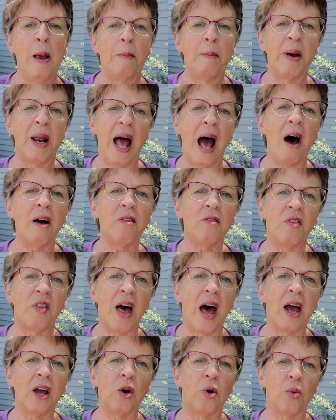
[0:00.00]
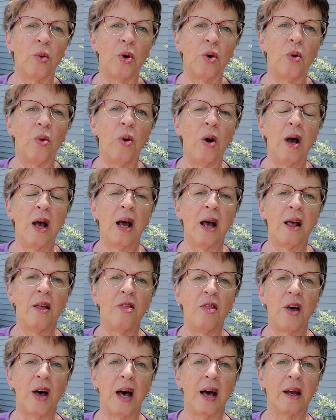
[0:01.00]
But out of that grew
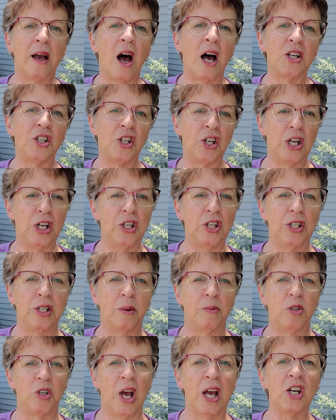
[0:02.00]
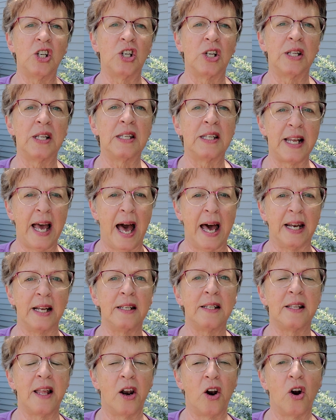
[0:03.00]
the conscientious objection
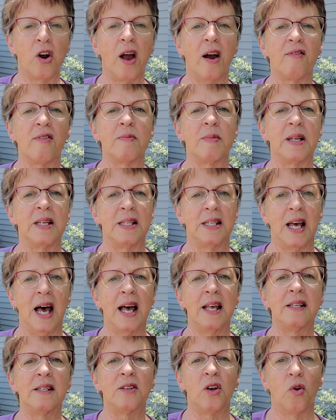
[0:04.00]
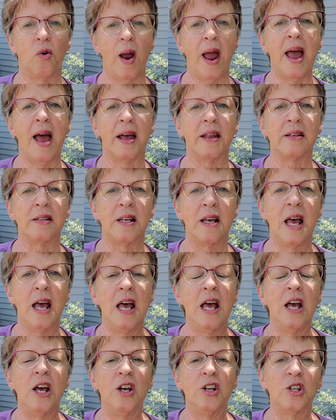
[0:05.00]
status that our government does grant
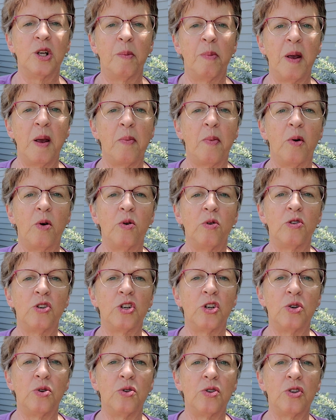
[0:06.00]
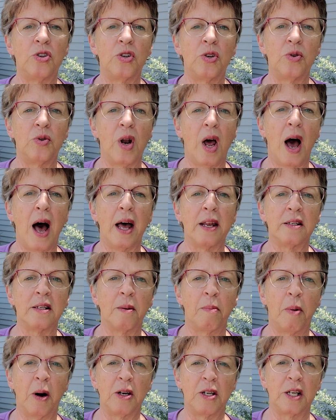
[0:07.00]
to people who choose to not
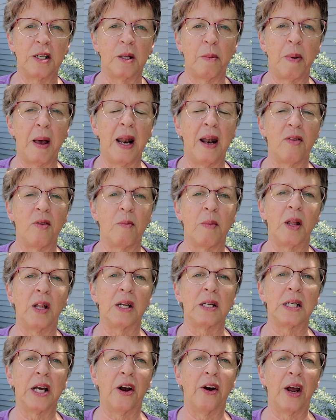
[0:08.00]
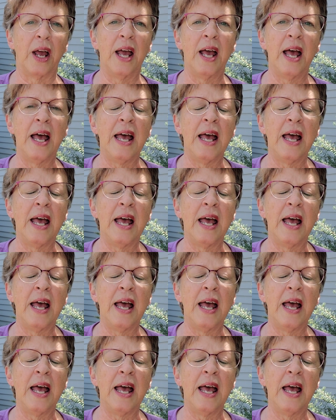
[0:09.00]
participate in the military.